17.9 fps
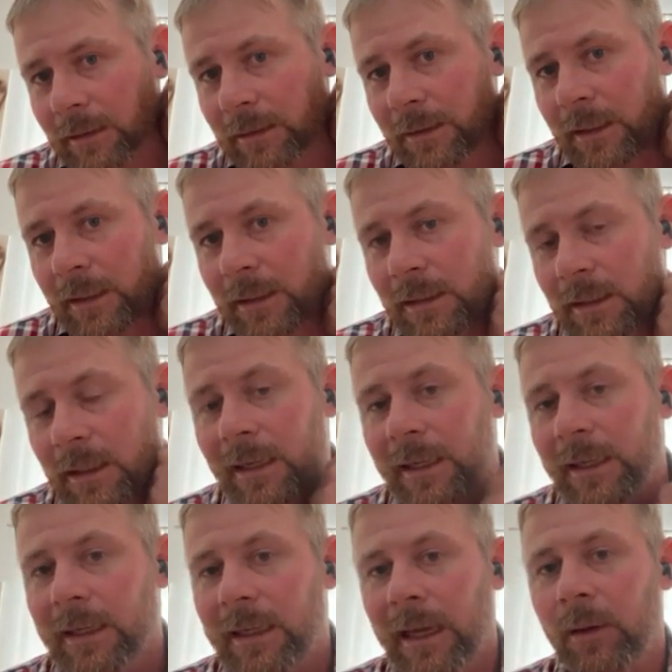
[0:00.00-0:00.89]
teach her to
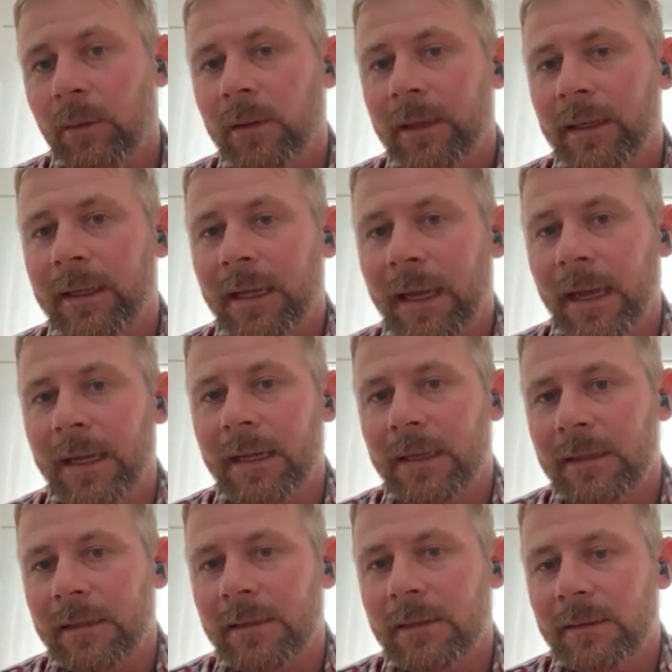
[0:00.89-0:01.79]
let go of the
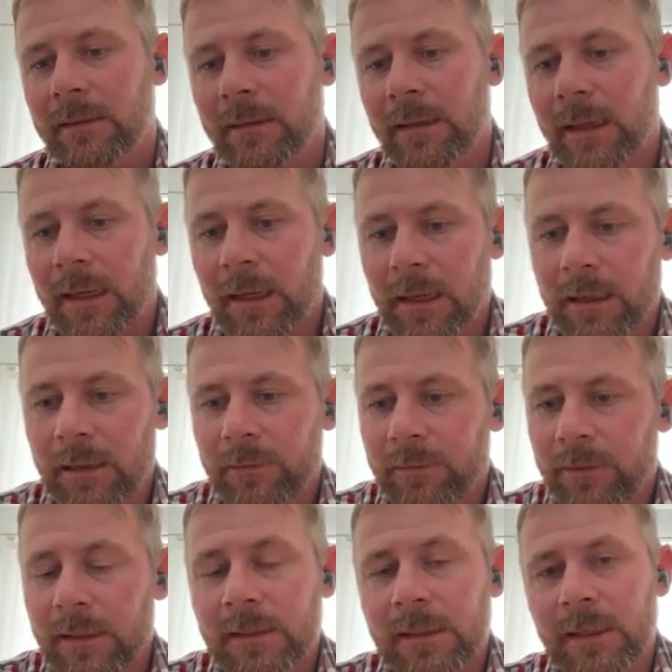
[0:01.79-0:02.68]
gaze
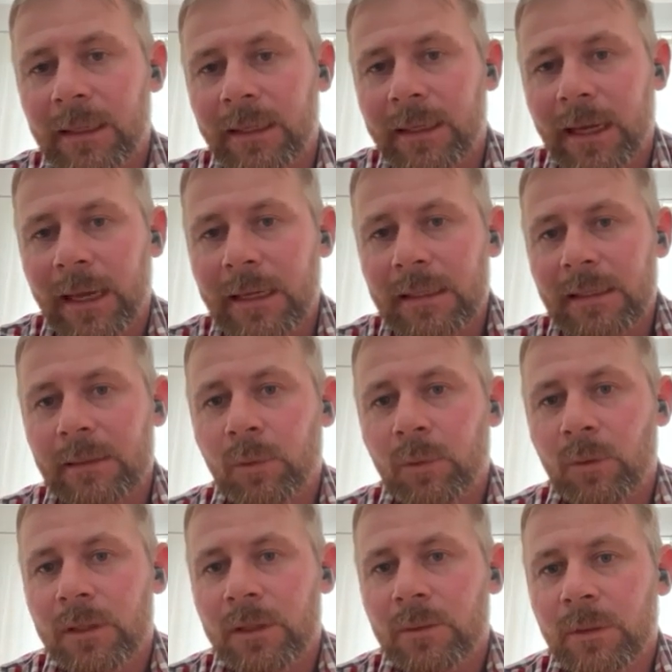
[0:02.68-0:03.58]
if there's any gazy
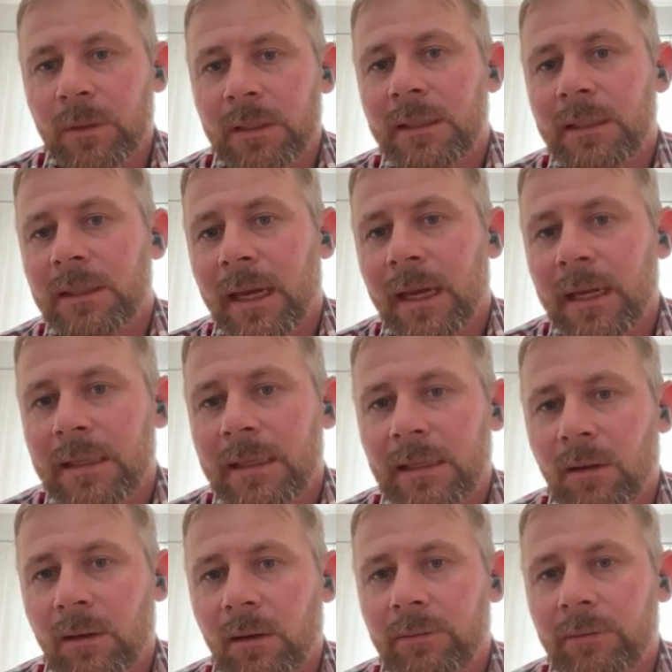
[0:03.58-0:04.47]
points where she's
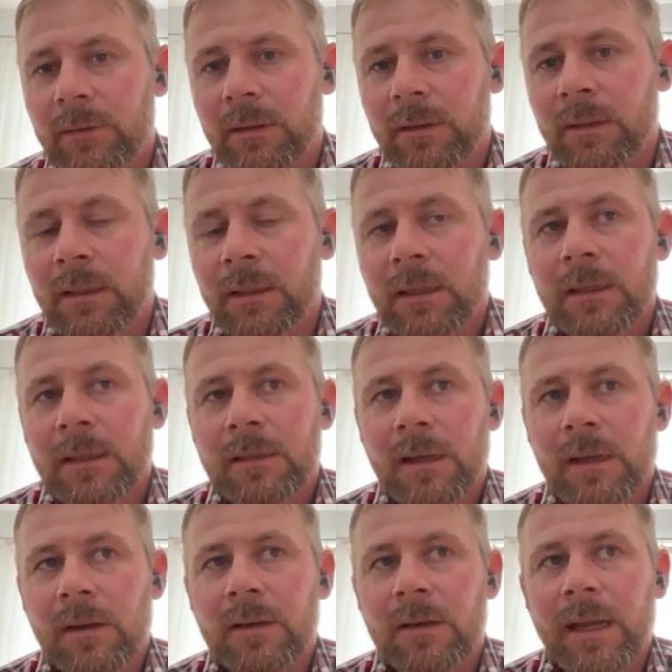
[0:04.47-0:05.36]
gazing off, and
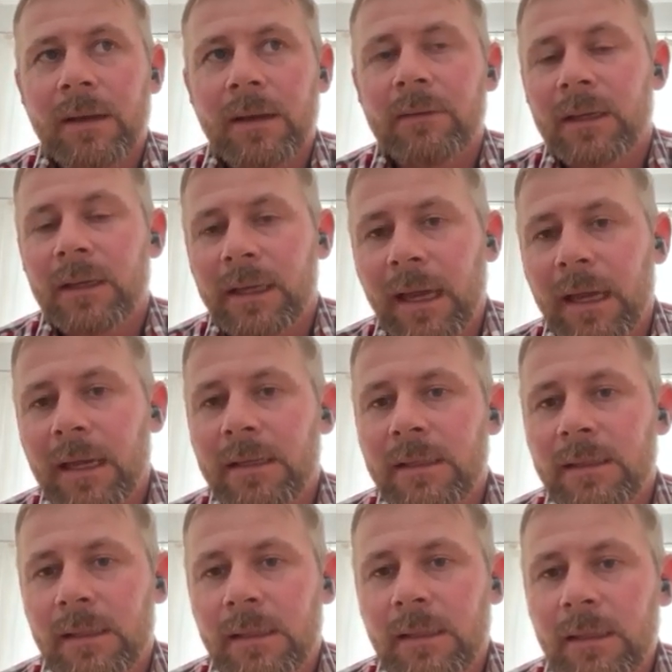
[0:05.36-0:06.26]
don't have a
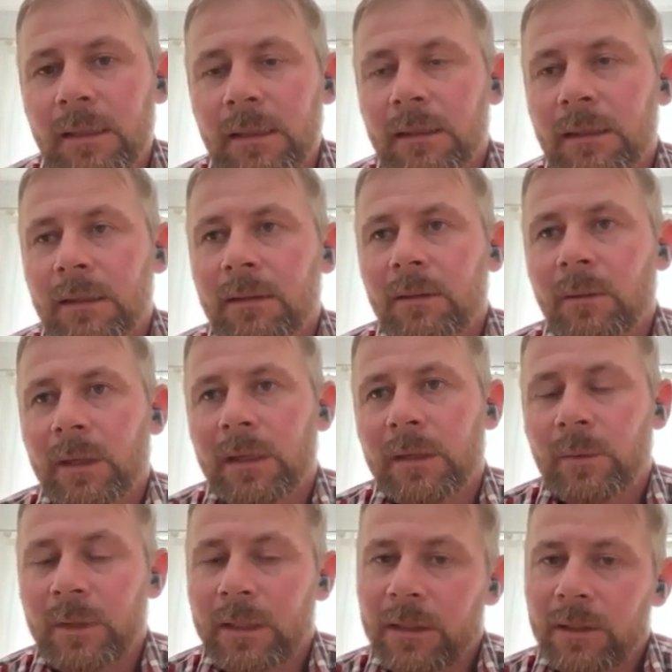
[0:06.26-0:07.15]
gazy
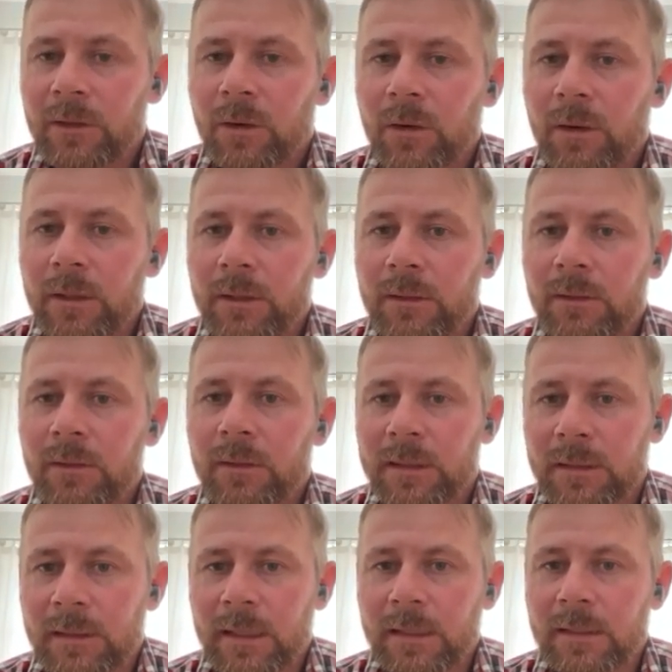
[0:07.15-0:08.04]
when you're trying to do
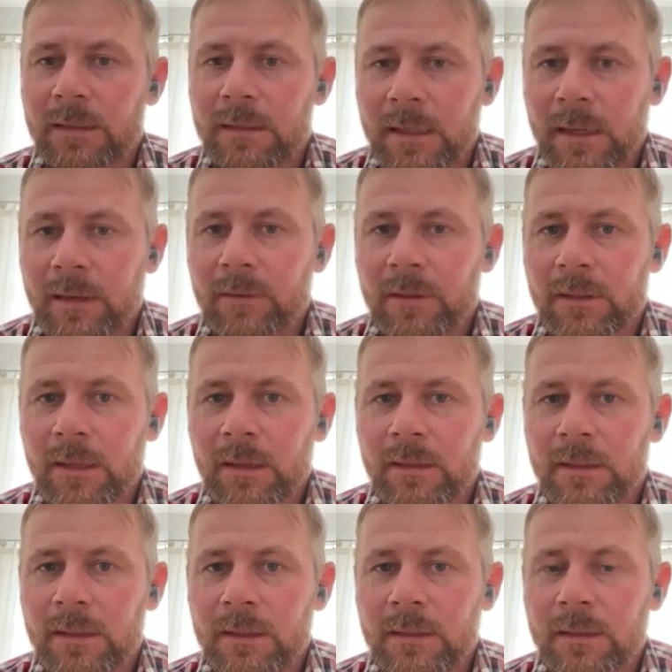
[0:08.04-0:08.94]
these lessons. Have her
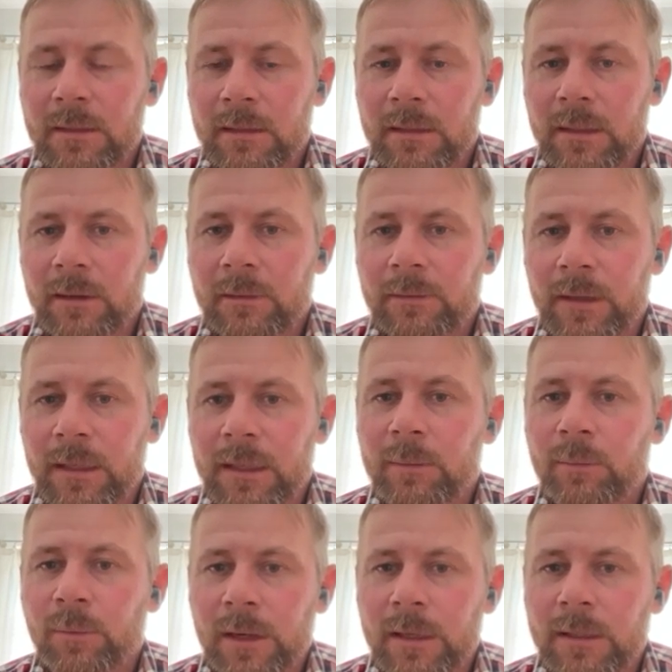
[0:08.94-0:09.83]
so she's
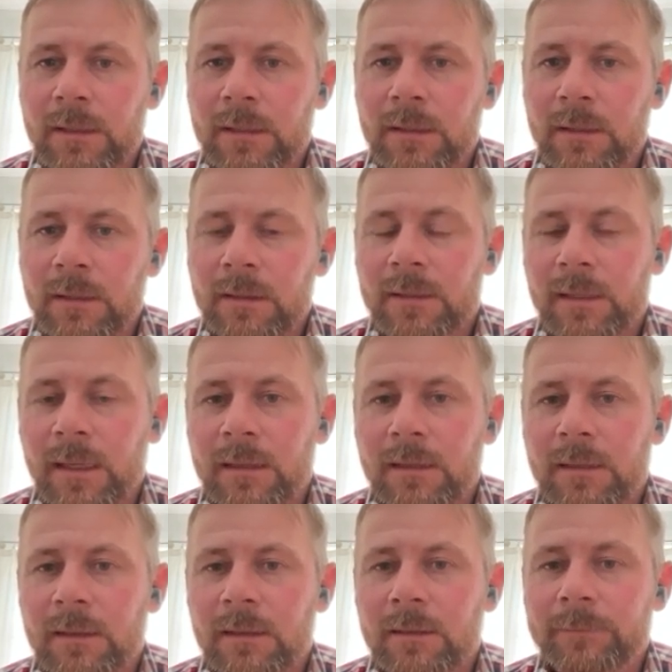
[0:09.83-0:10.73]
fairly present and
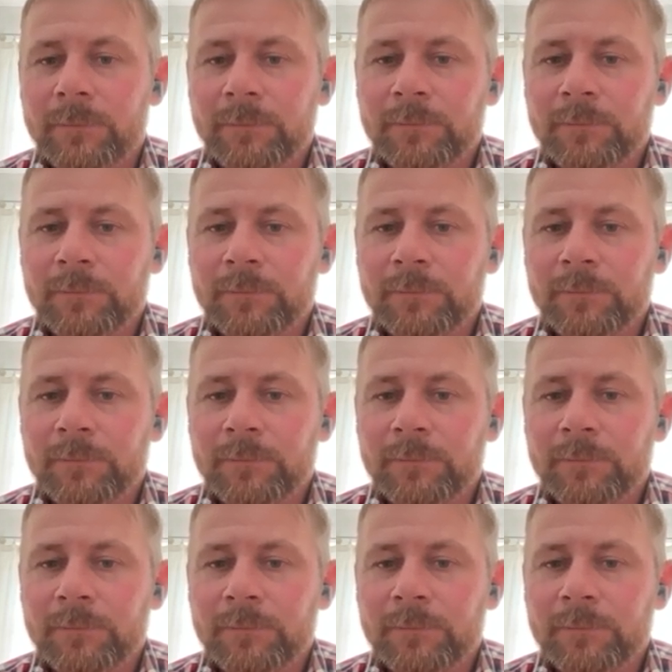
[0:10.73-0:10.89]
centered.